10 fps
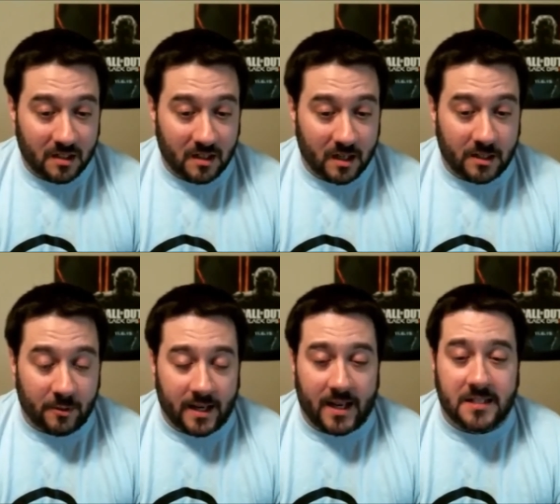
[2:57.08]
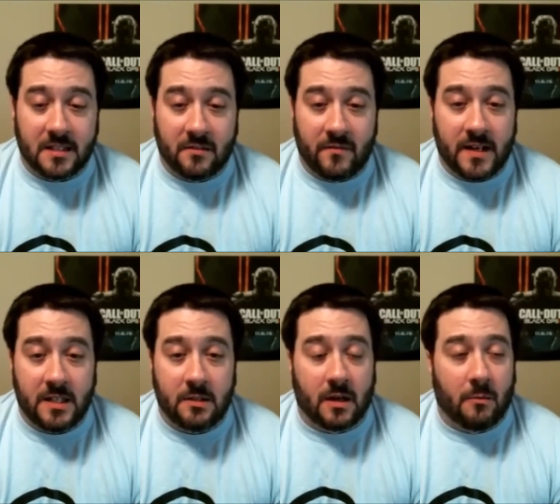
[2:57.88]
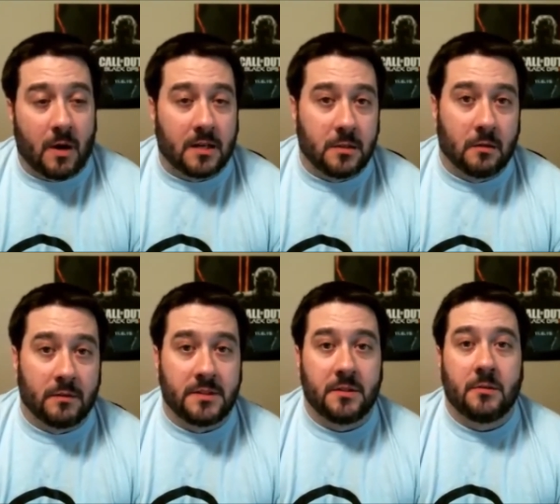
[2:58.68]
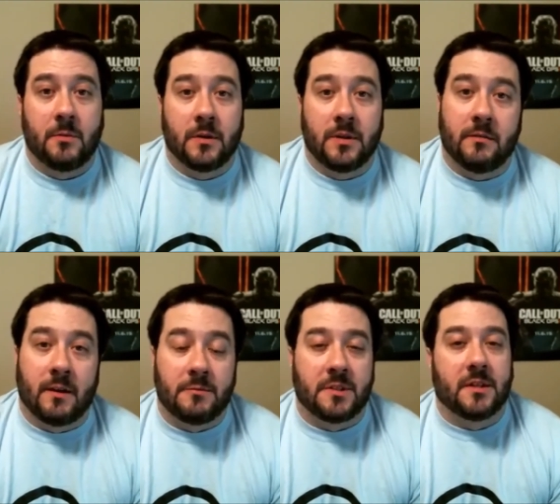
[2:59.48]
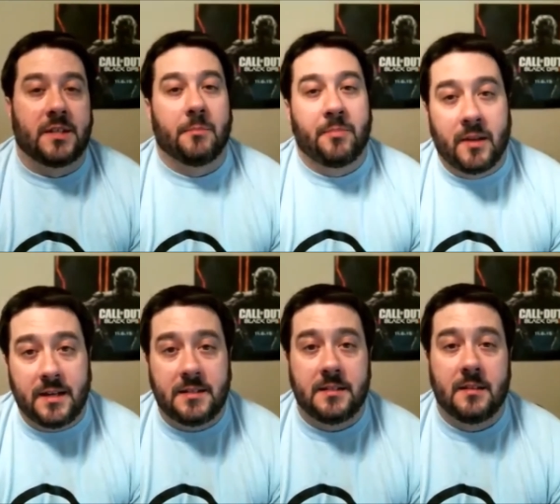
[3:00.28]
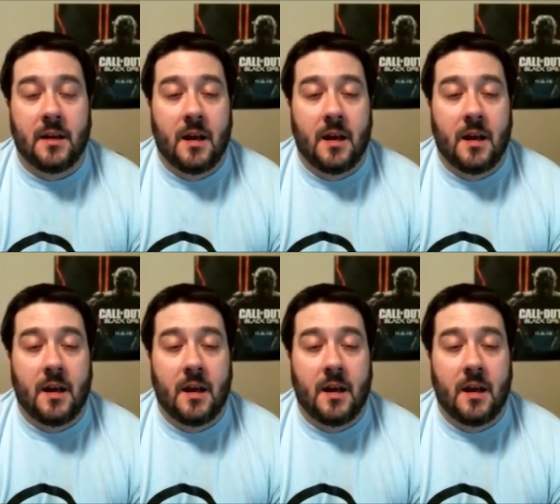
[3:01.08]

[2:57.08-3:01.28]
then when I got to the venue, I walked over to where the event was going to take place.